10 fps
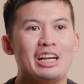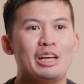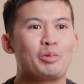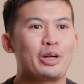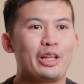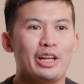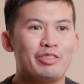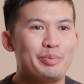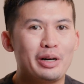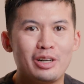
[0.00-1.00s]
And what I
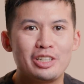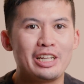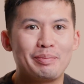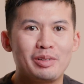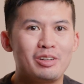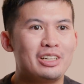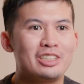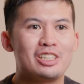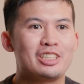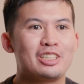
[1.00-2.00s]
love about our chapter
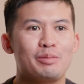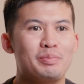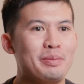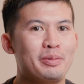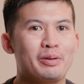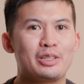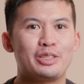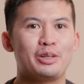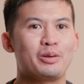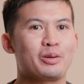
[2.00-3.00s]
is just the people are
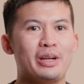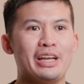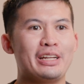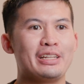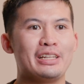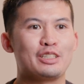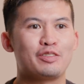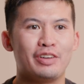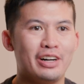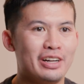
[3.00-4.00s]
so great. It's
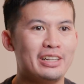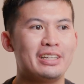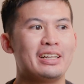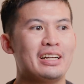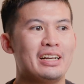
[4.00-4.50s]
fun.